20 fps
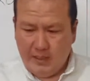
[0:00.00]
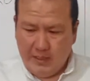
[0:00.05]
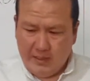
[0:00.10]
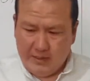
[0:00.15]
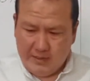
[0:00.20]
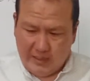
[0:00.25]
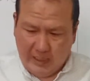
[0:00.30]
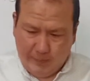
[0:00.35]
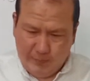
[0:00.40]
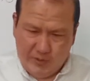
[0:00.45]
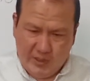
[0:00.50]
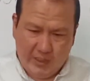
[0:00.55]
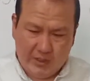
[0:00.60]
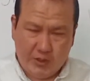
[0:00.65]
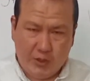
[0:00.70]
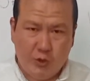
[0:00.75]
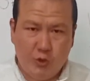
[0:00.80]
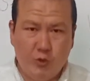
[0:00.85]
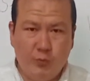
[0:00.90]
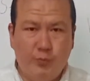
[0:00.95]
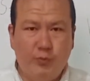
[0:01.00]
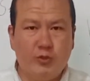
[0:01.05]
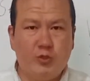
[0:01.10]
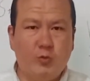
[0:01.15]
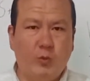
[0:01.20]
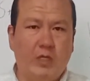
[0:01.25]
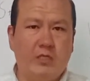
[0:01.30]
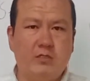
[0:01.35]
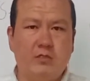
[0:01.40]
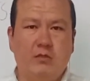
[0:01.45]
subject, you put
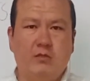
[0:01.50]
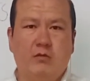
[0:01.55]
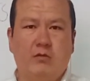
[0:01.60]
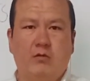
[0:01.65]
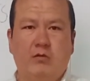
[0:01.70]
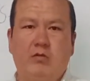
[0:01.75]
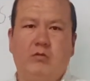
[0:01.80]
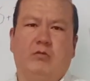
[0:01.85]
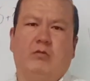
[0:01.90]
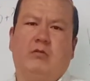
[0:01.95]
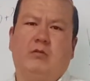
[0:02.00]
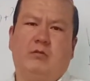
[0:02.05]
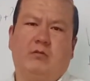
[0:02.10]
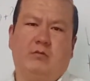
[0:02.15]
what? Who.